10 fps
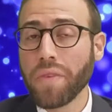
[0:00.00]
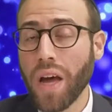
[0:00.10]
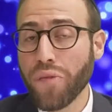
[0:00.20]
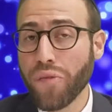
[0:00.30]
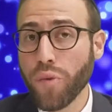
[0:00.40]

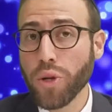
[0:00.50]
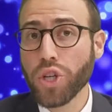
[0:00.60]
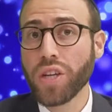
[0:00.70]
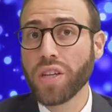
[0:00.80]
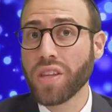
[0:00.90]

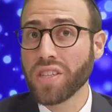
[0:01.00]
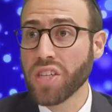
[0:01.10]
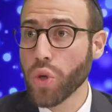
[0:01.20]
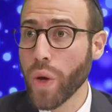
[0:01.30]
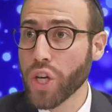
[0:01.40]
unfortunate the
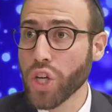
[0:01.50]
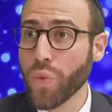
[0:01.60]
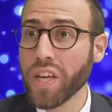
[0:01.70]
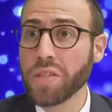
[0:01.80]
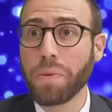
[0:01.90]

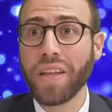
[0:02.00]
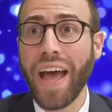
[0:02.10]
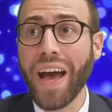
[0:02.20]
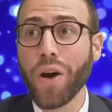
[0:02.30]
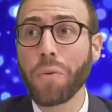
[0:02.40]
situation was, but
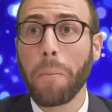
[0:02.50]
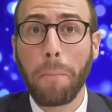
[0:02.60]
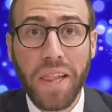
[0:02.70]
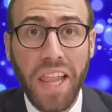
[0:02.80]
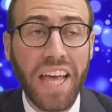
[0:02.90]
how
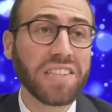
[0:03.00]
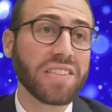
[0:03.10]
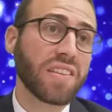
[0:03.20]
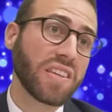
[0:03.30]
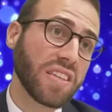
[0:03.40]

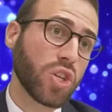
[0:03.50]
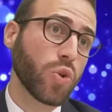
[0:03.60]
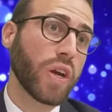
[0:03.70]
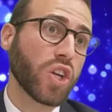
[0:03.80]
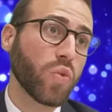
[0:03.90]
blessed the
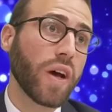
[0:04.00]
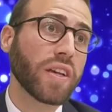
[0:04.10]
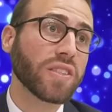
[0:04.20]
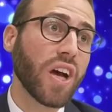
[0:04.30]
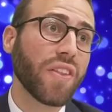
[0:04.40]
situation
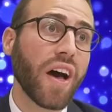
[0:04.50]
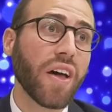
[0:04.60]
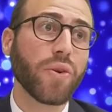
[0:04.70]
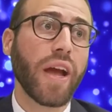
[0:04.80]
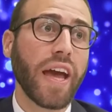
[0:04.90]
was on the
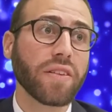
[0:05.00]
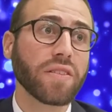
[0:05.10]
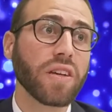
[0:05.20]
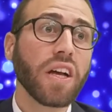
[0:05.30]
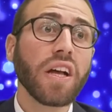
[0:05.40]
other hand.